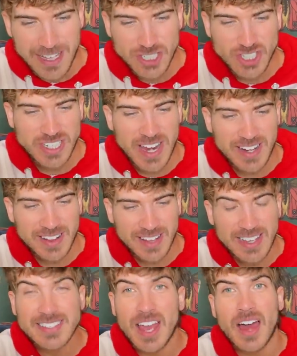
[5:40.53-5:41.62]

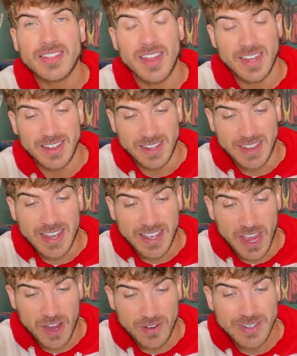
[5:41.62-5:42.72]
Genetically, it's unlikely that
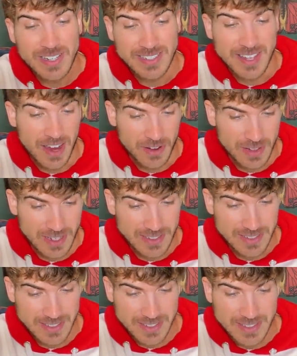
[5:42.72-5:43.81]
Karen is hairless.
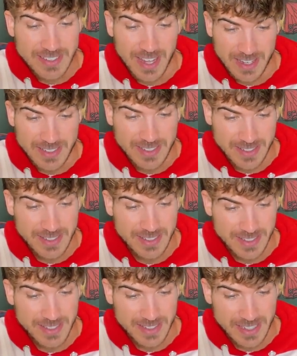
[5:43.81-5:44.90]
Yes,
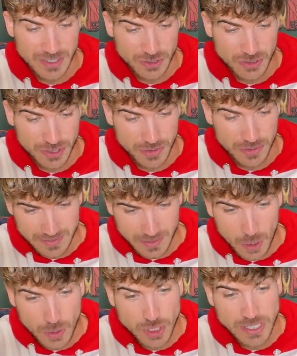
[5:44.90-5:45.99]
that's true.
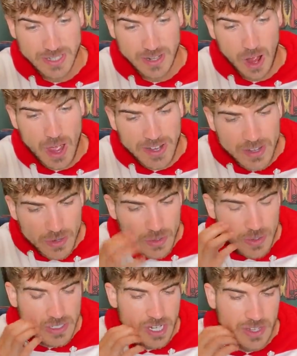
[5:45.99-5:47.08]
Oh, she's good. Oh, I didn't know you
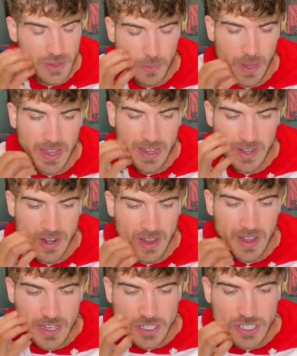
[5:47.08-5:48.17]
could check the weight.
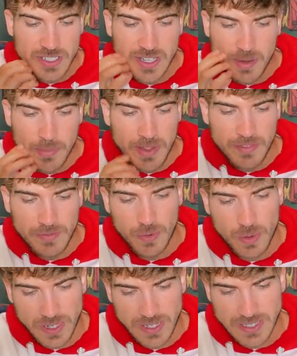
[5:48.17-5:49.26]
She's gonna be
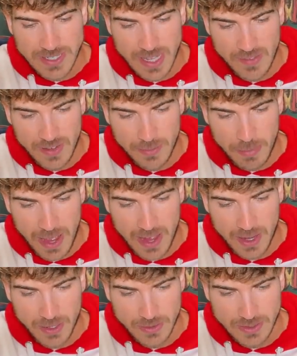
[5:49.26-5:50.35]
40 to 70
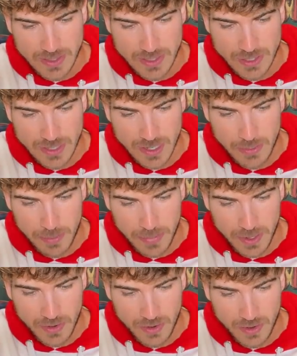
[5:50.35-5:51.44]
pounds. She's gonna be a
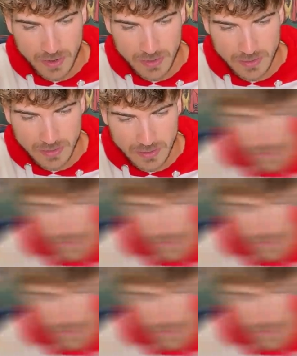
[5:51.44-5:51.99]
big girl.